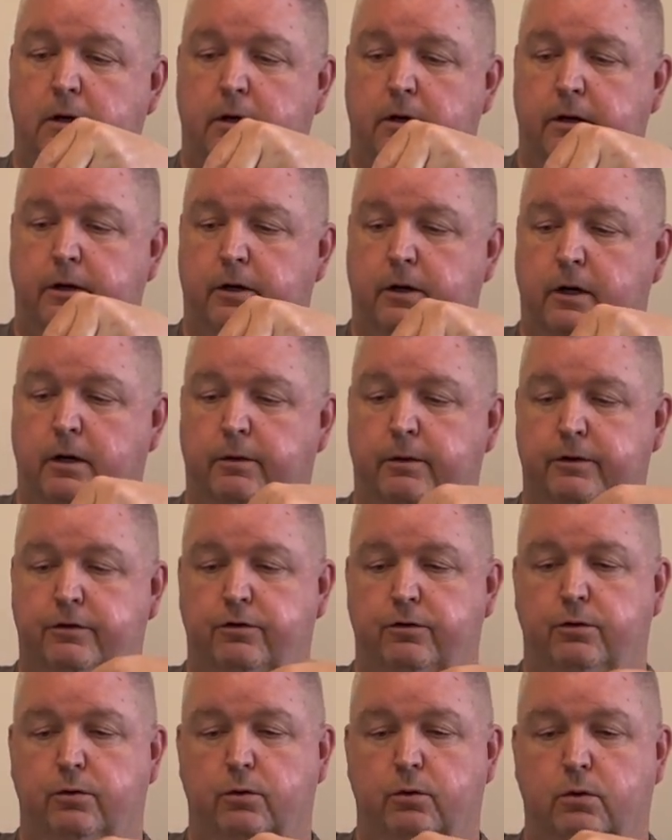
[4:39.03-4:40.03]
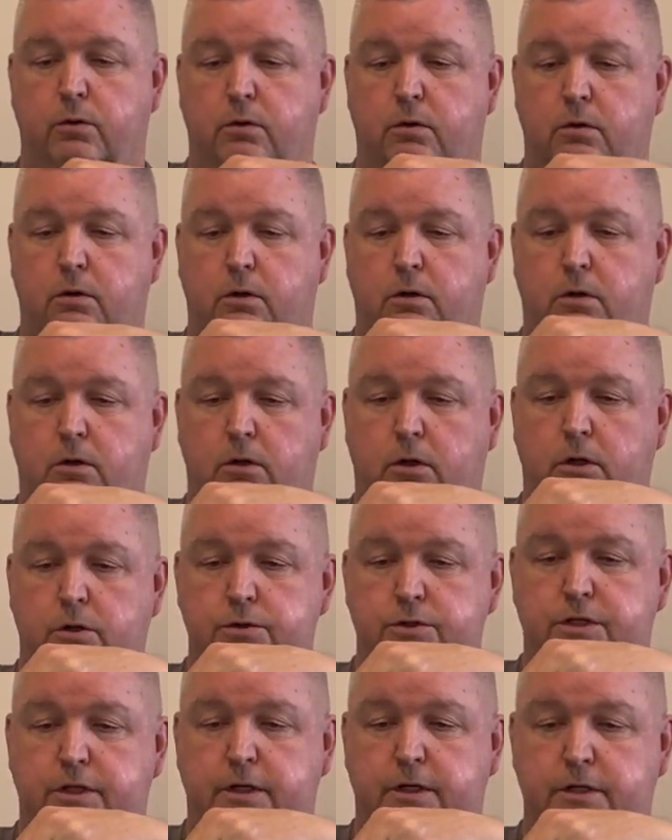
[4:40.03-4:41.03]
You're going to
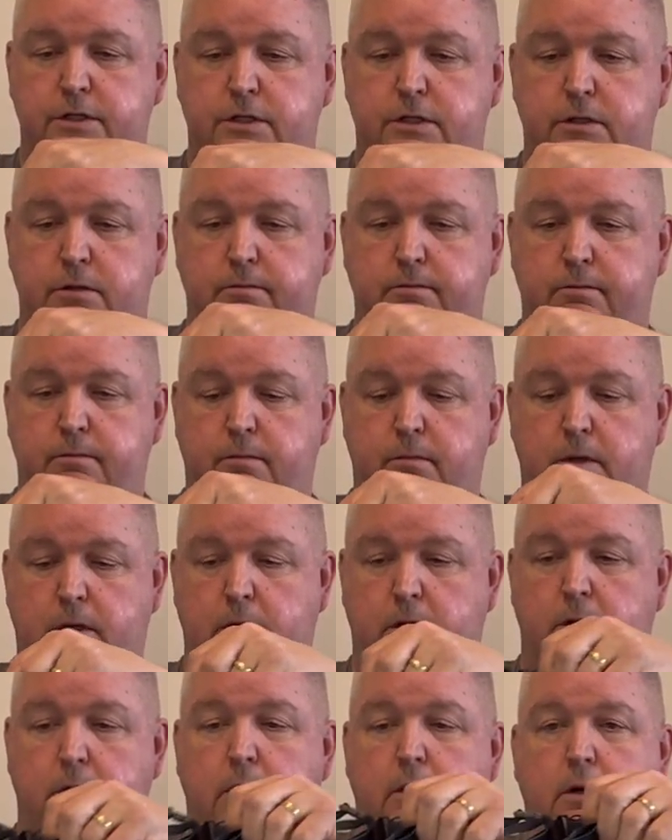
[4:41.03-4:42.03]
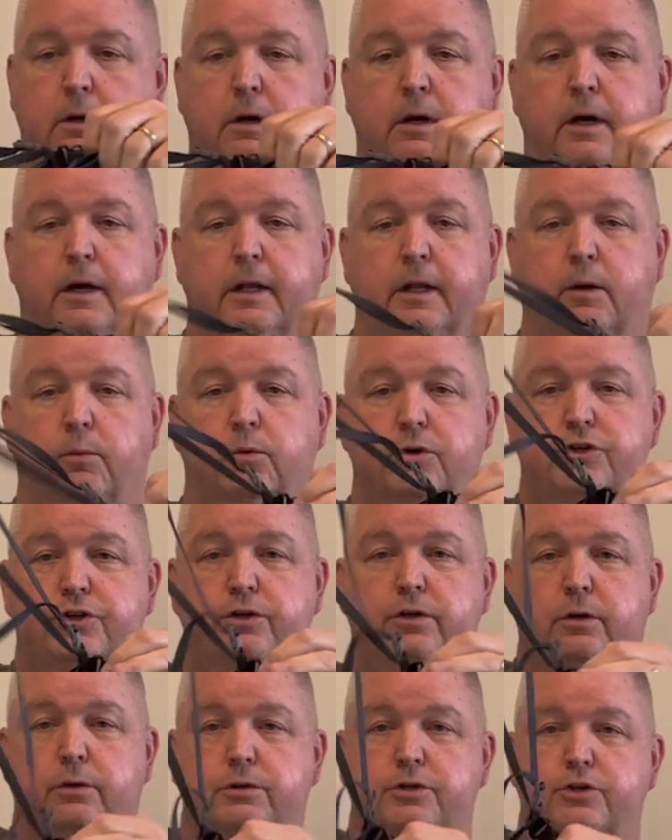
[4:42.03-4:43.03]
close this, and then what you
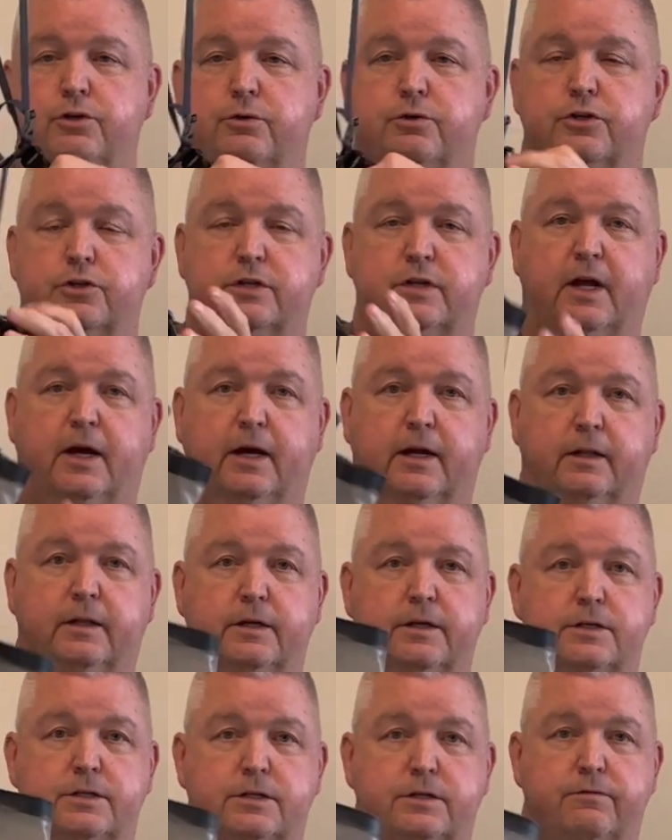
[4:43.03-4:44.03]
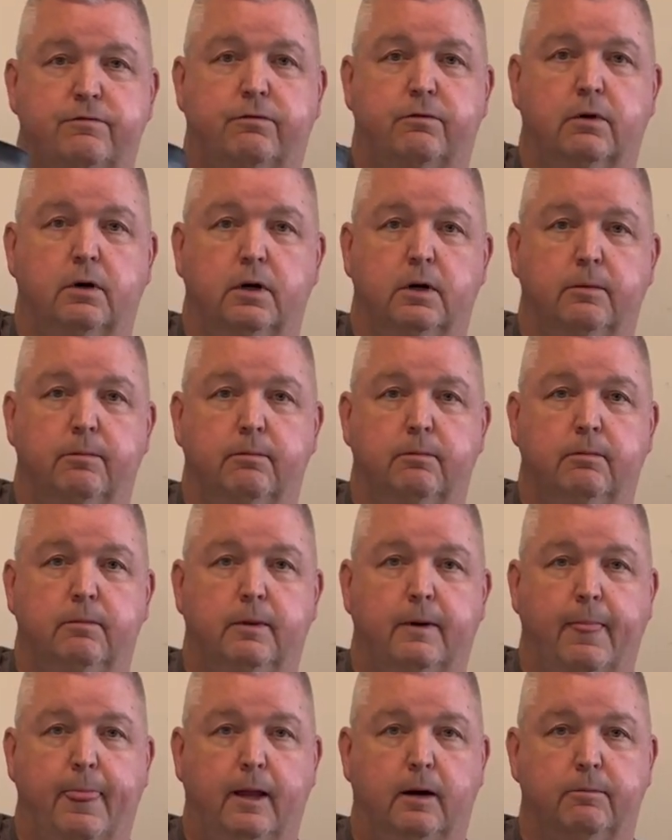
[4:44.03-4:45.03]
do is you just hang this from
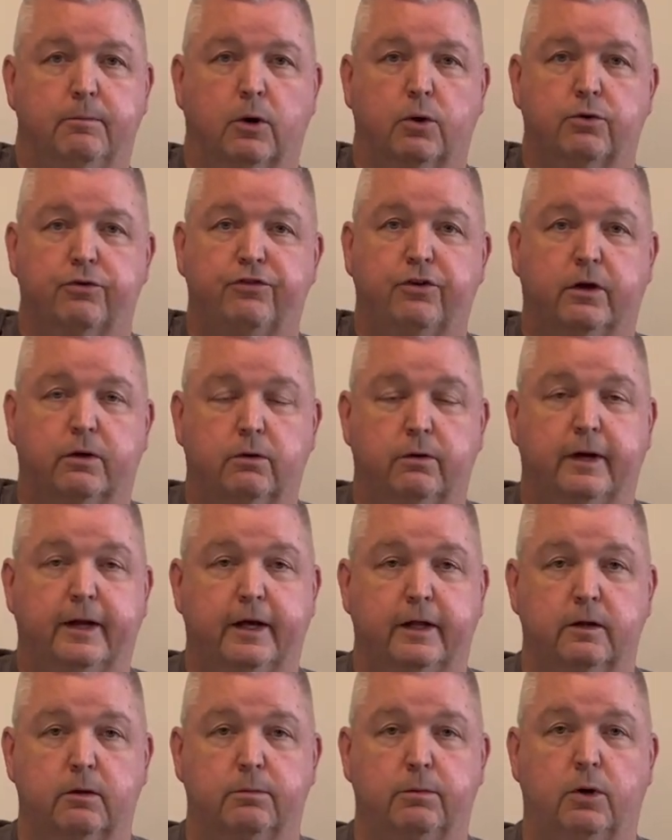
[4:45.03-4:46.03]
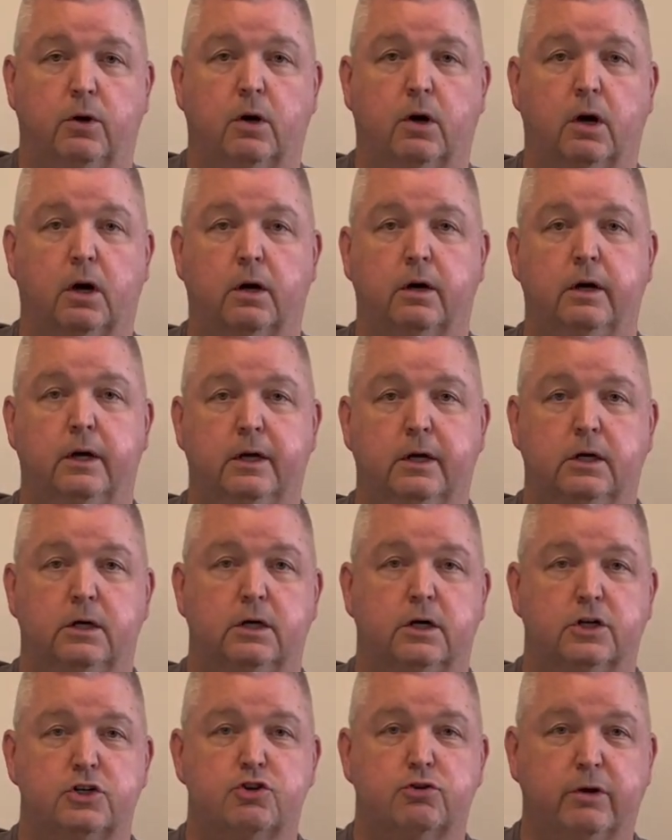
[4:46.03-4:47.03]
a motorcycle handlebar,
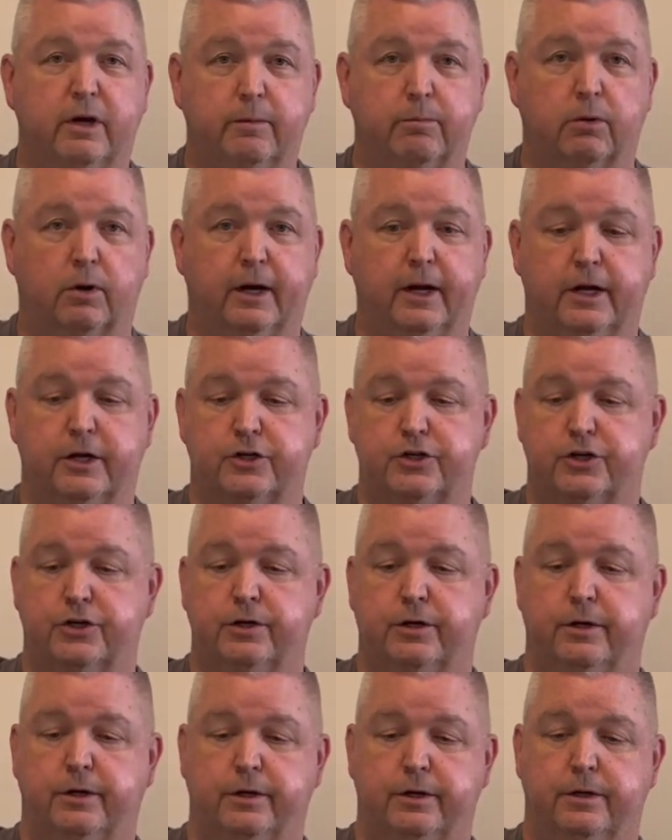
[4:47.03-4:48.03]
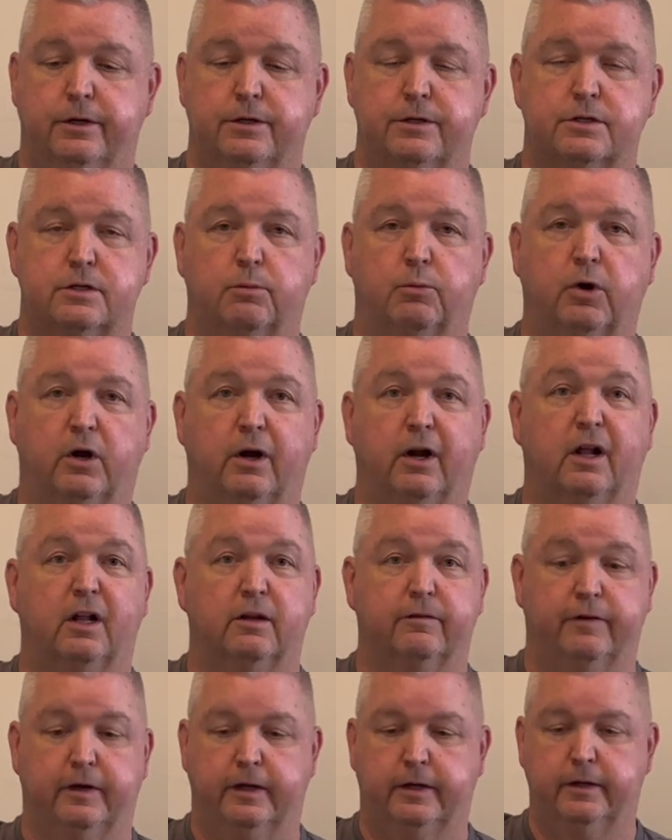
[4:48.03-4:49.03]
a tree branch, somewhere
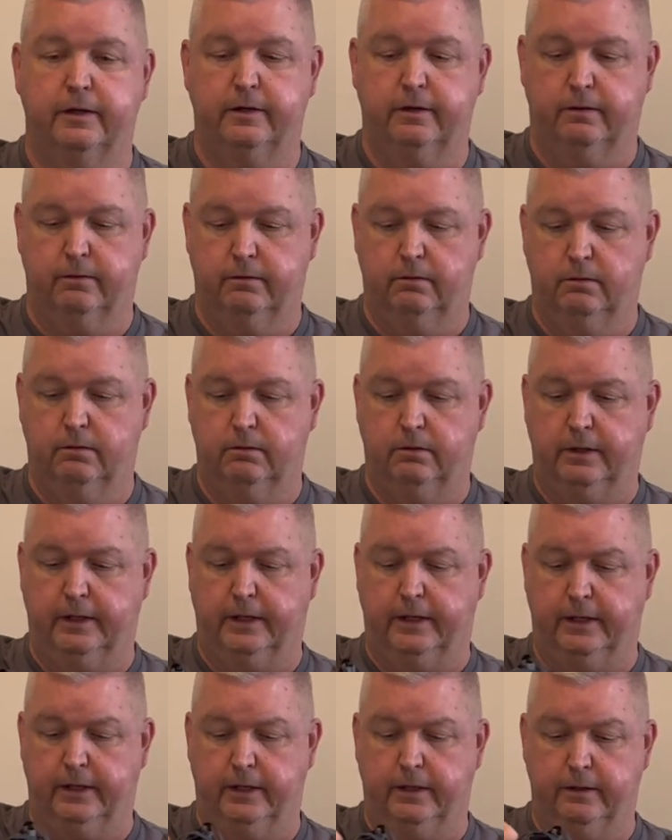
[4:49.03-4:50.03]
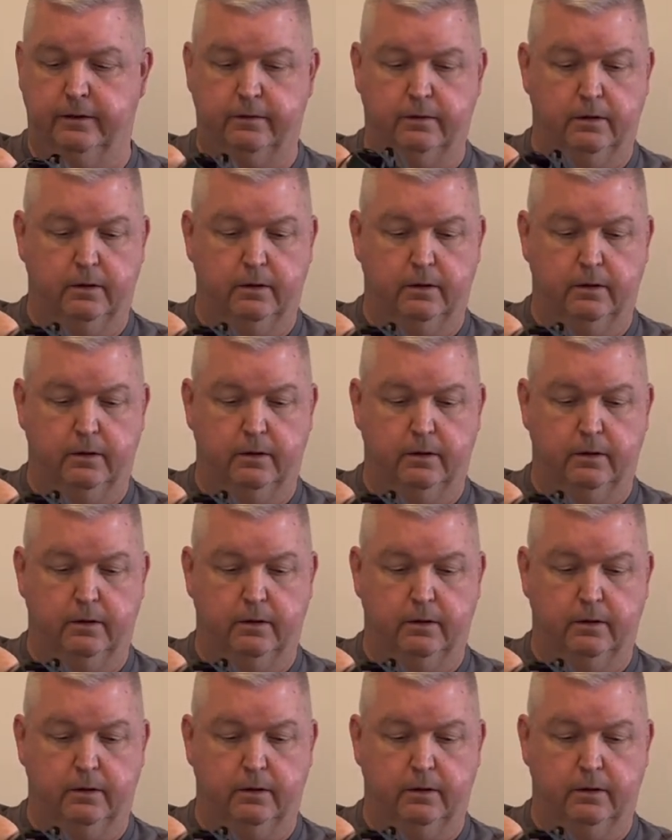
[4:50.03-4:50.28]
elevated, and